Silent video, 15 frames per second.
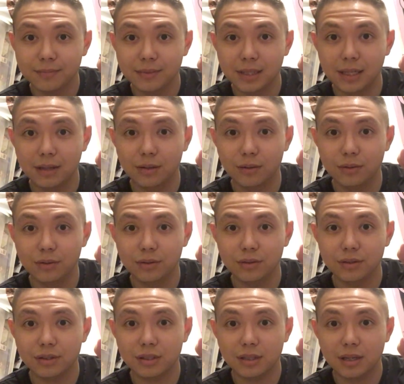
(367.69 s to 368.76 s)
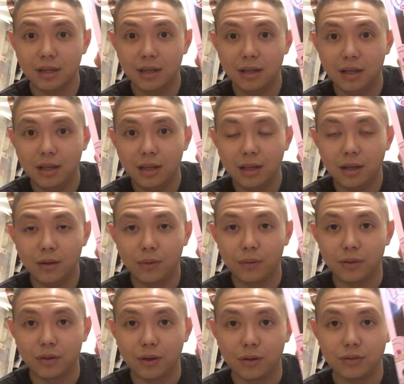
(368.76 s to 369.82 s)
Tinkles
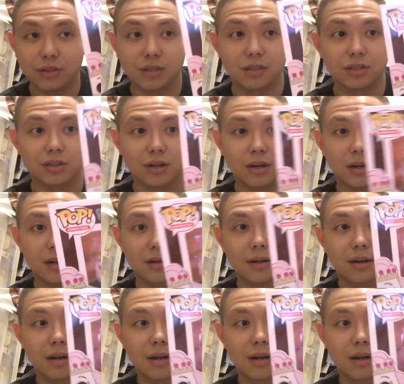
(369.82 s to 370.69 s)
with Ghost in the Jar.